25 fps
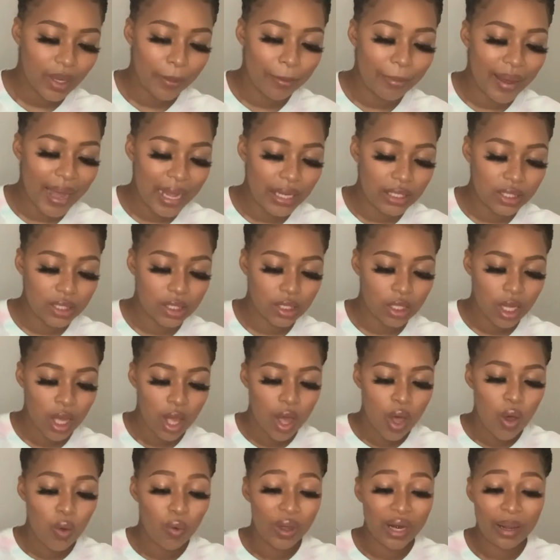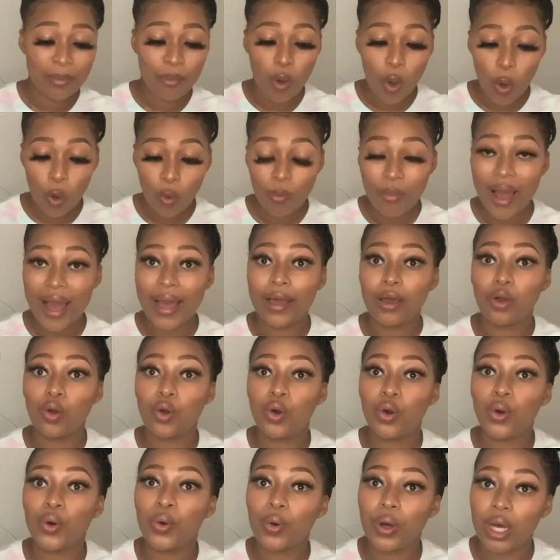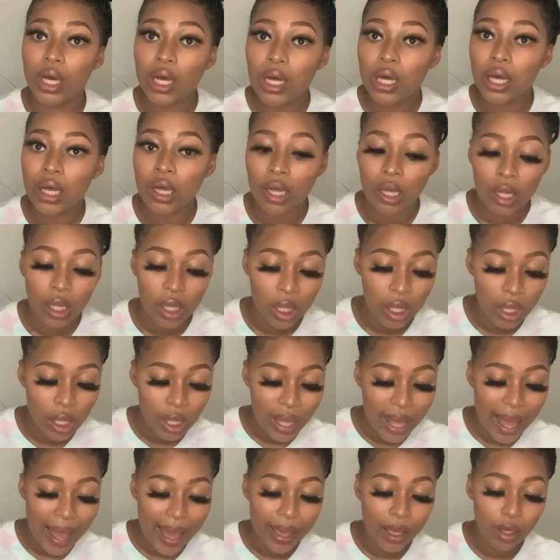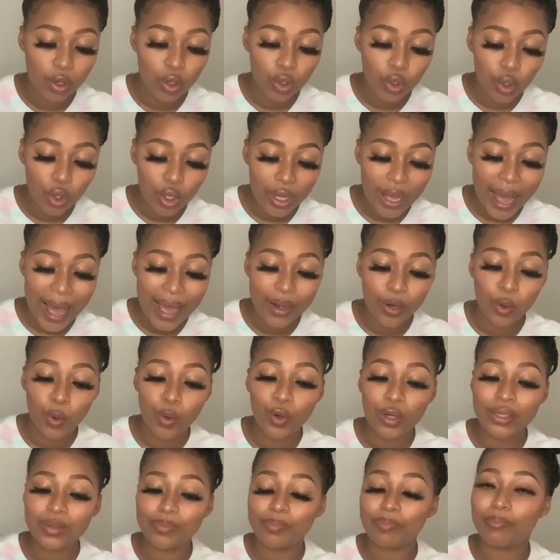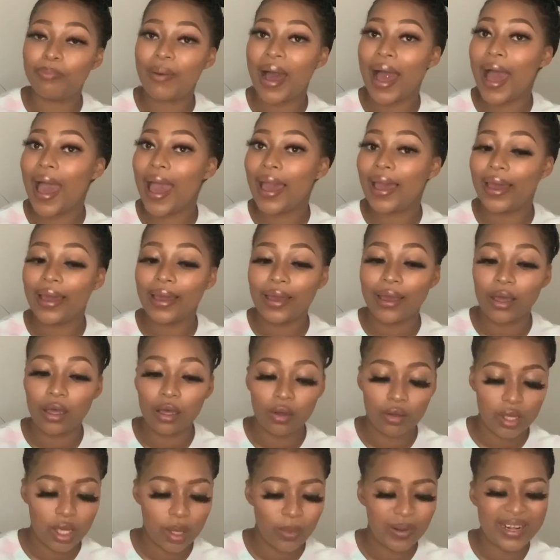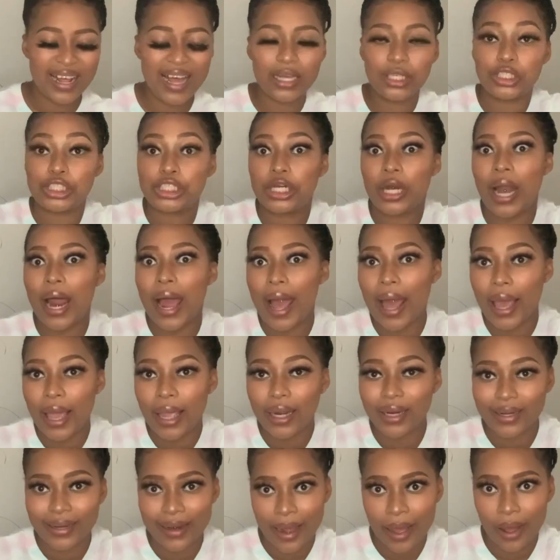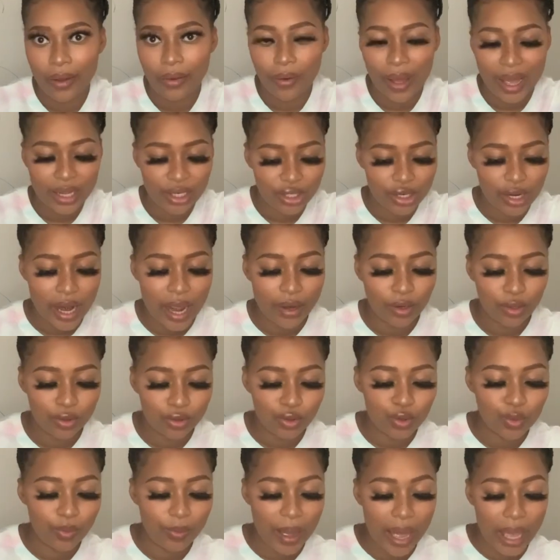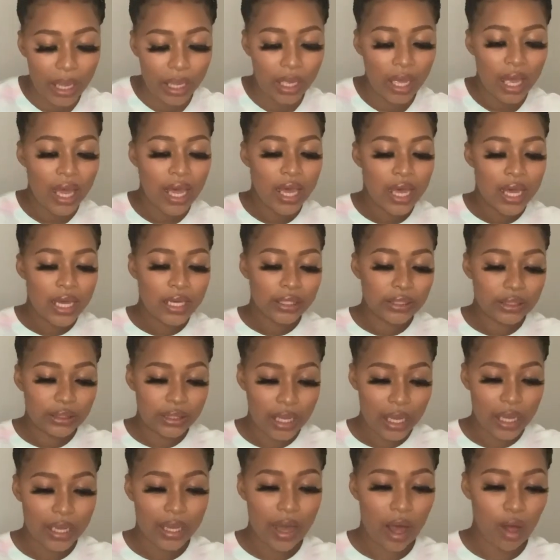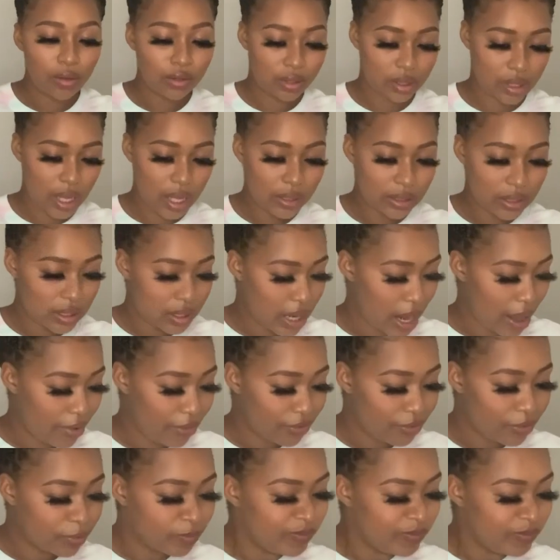But when I'm home, I cook. I don't buy, okay, well, I try not to buy the takeouts and stuff.